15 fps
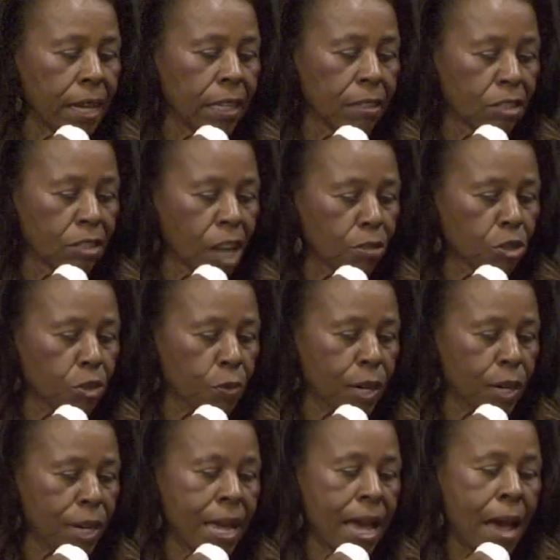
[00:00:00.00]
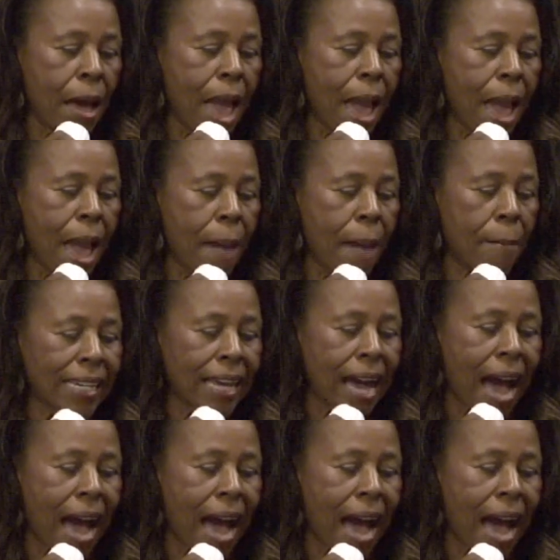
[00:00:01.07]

in, in, in adultery.